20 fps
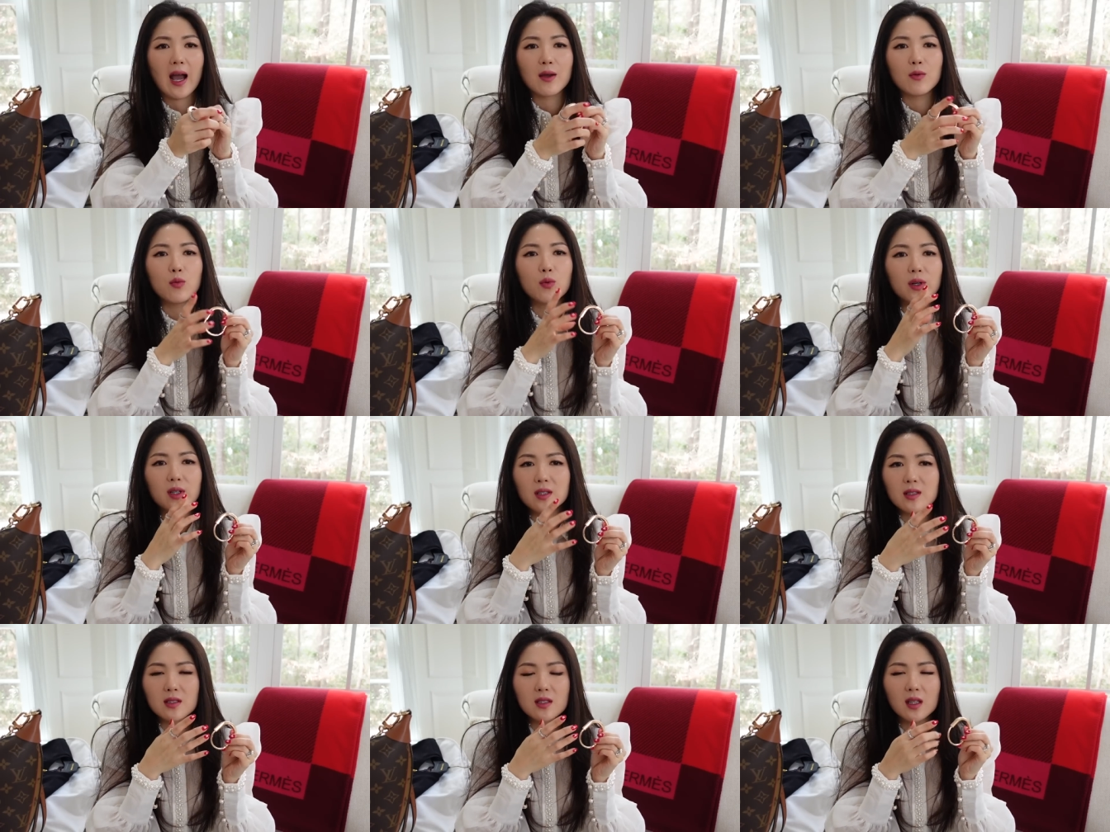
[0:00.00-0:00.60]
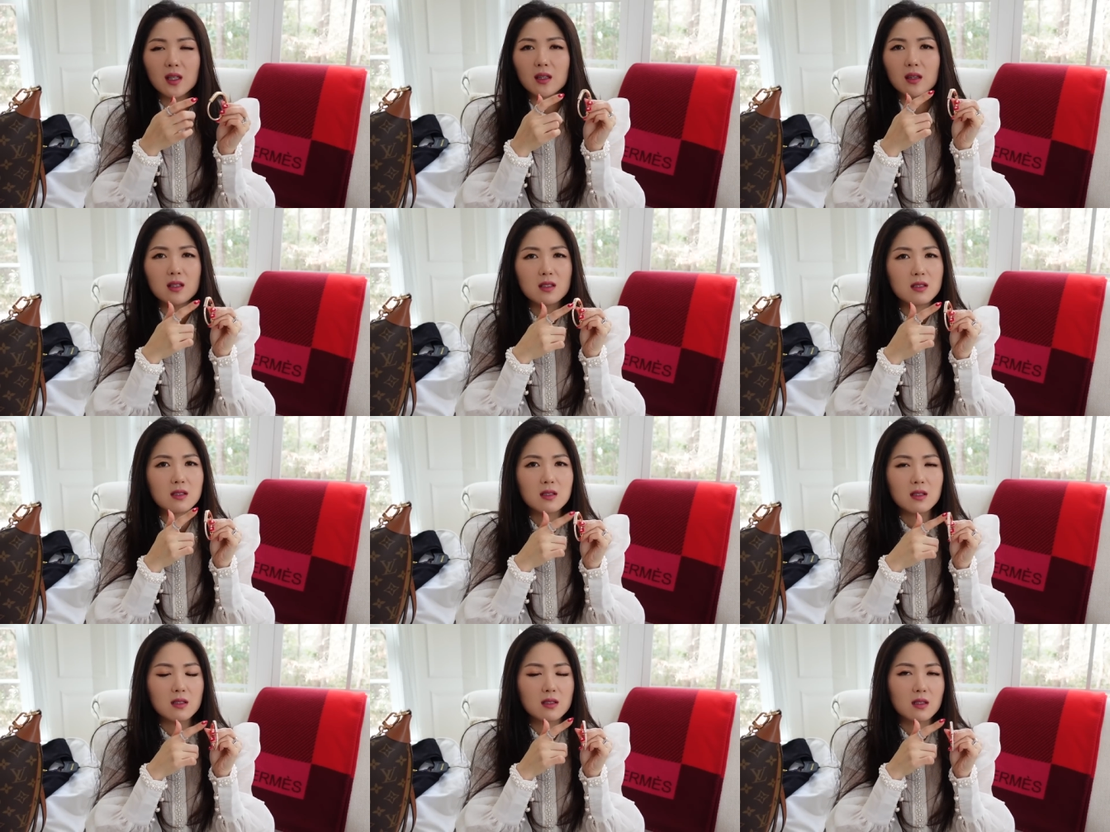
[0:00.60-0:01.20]
I wouldn't say
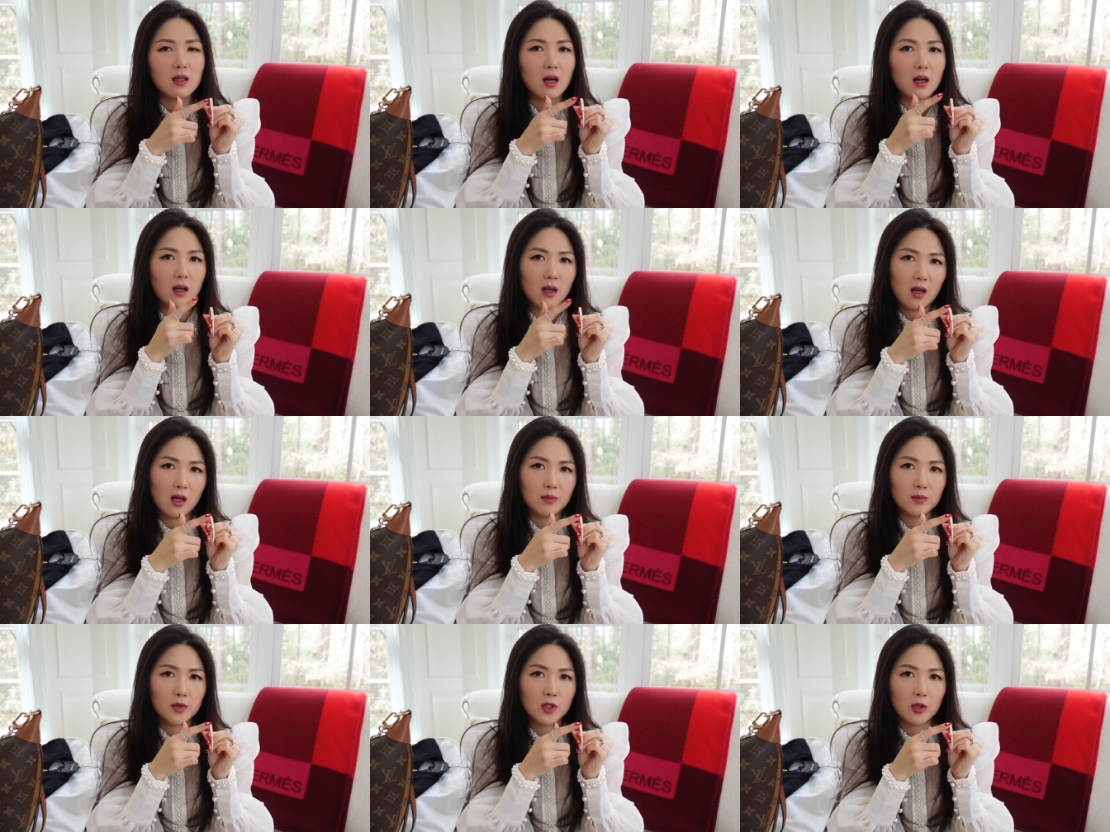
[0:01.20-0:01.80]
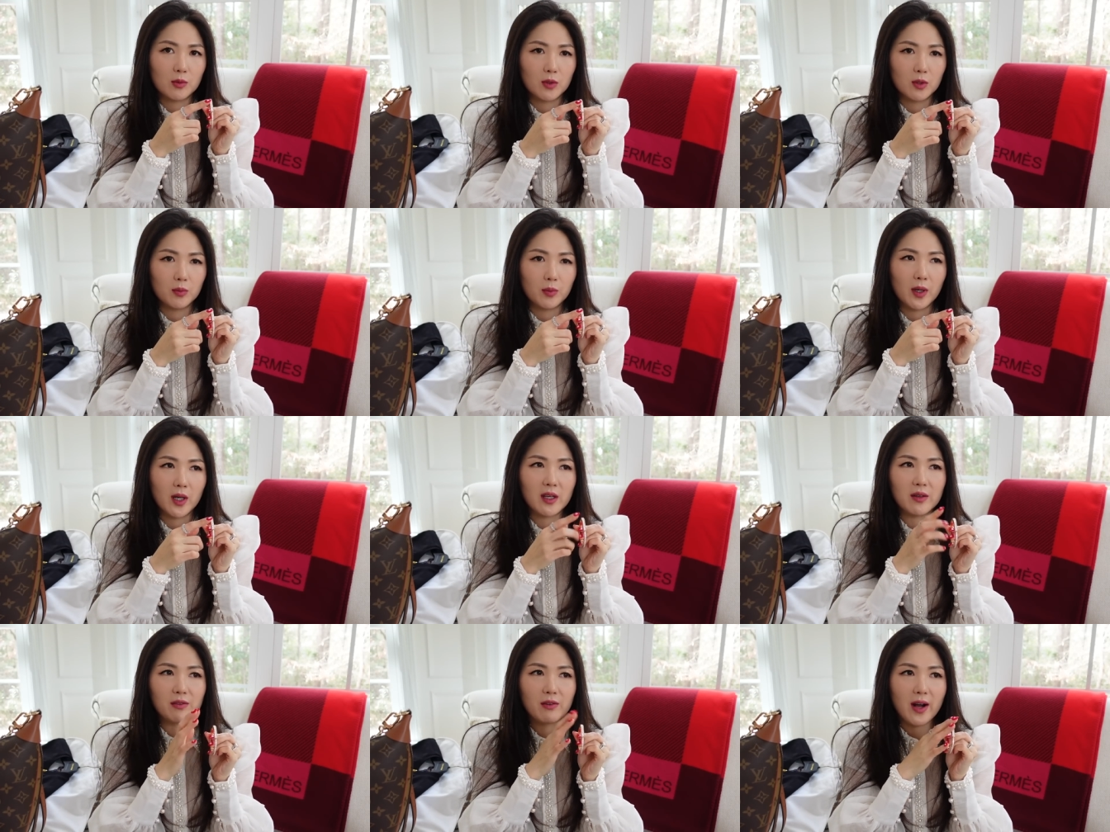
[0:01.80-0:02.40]
this is uncomfortable,
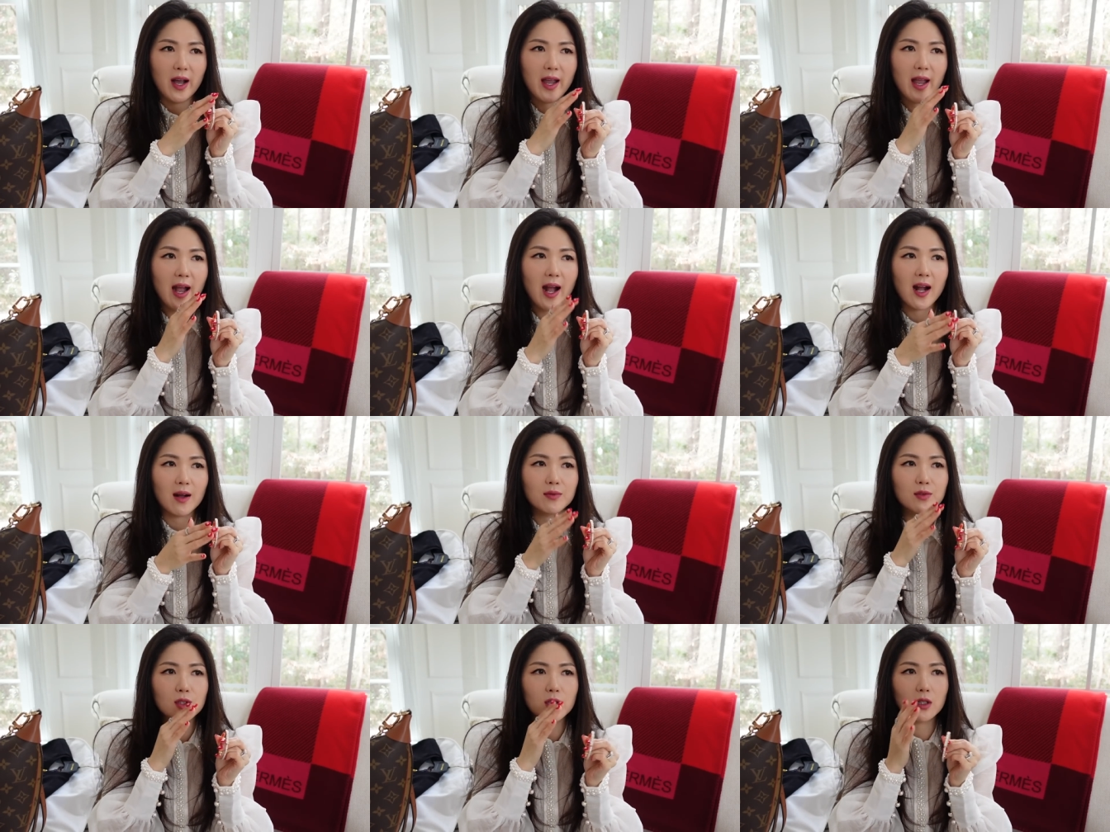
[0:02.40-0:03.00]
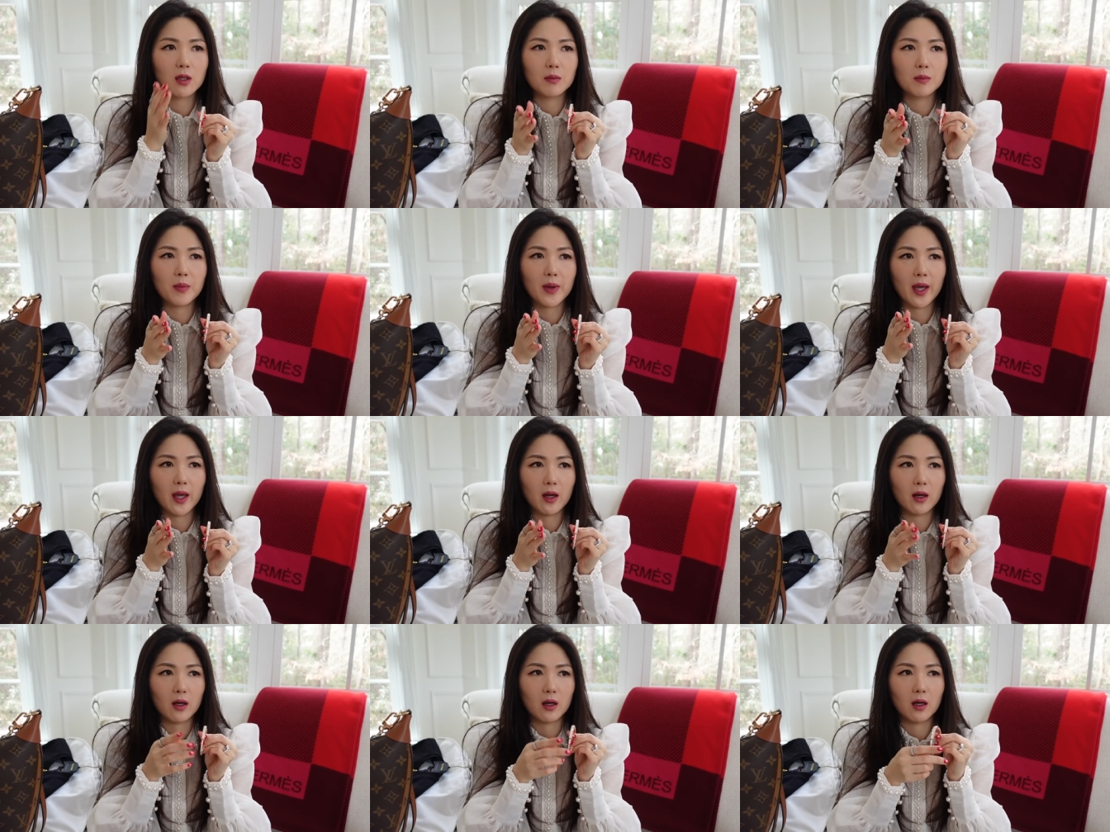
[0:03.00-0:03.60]
but if I have to
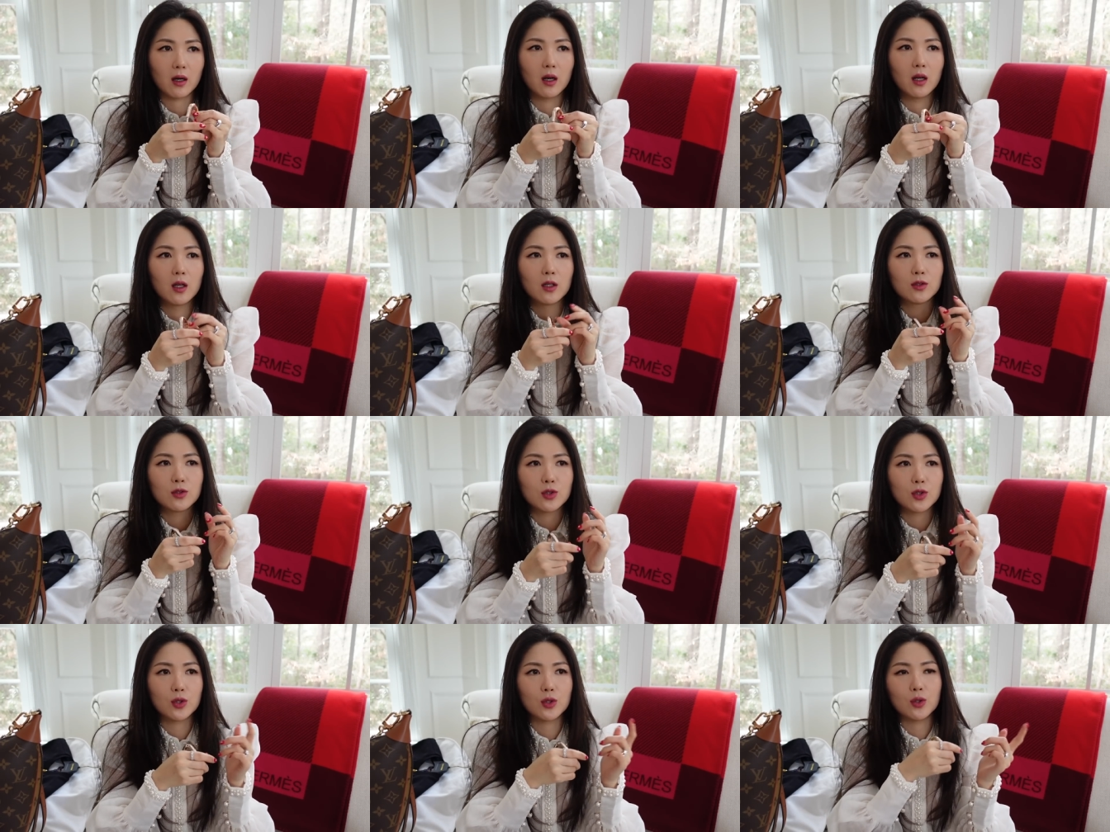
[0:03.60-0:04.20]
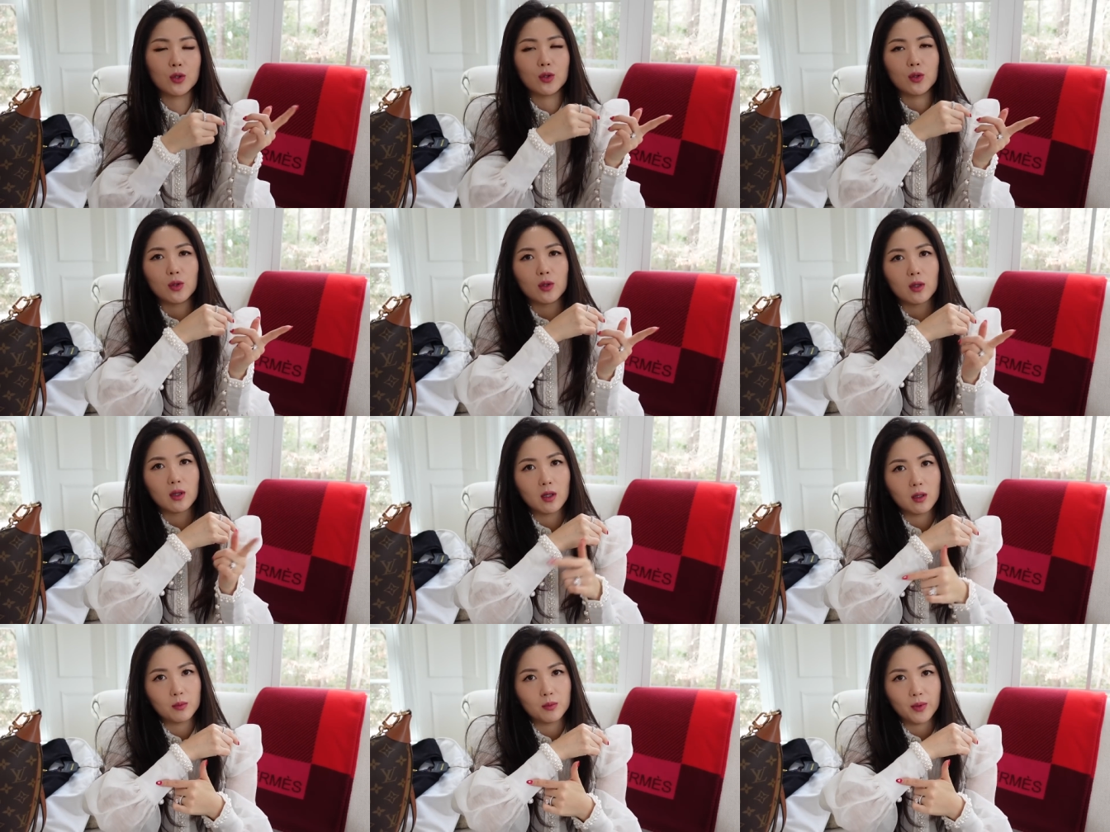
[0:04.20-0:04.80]
compare two
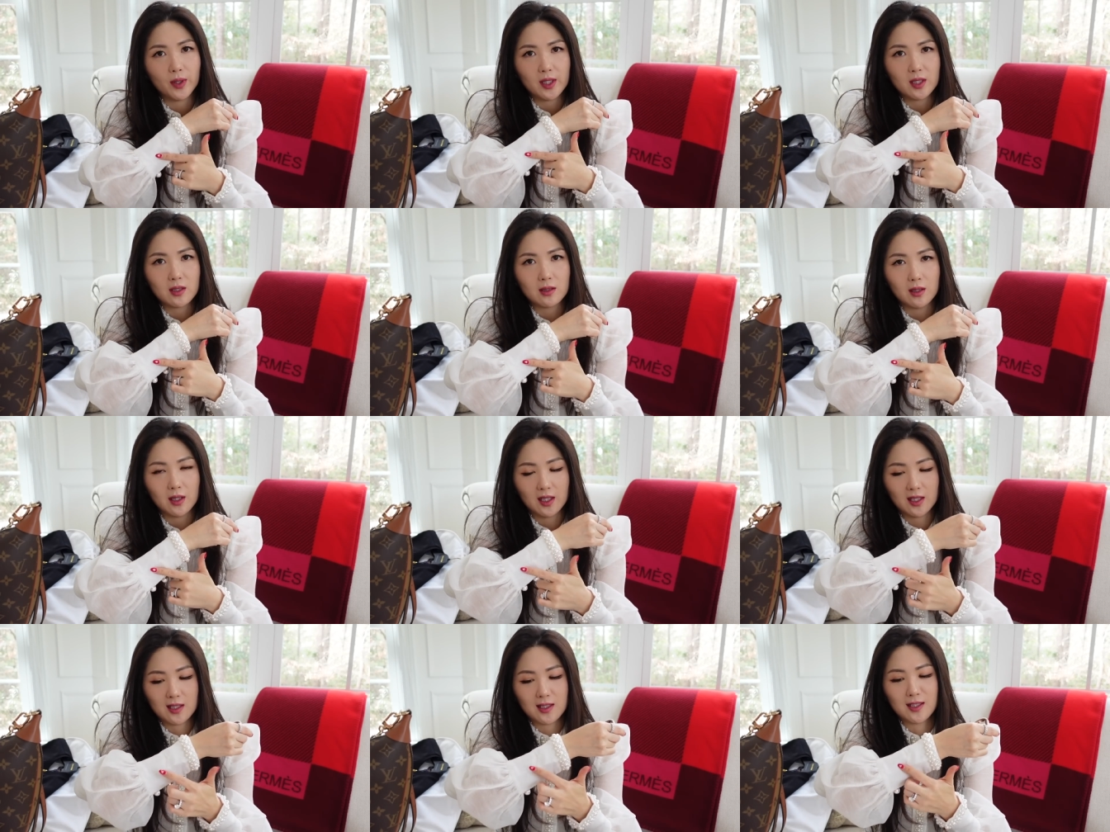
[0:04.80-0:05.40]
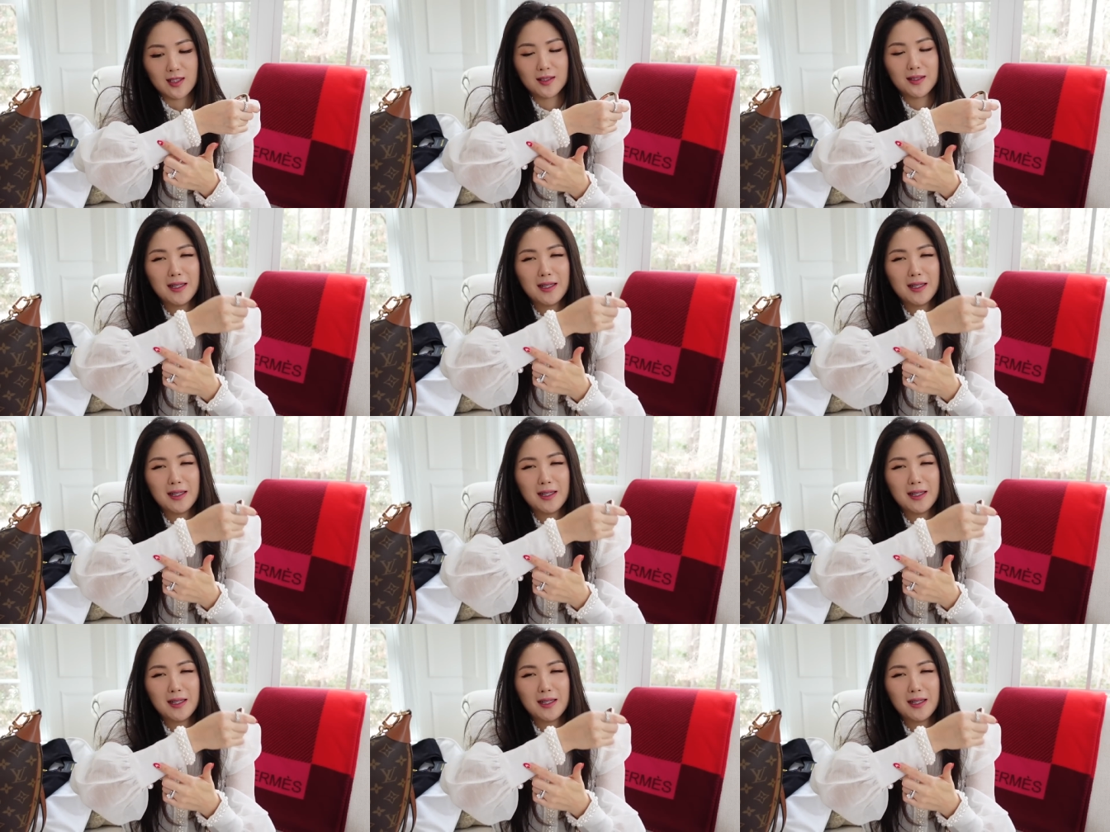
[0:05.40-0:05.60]
lock bracelets,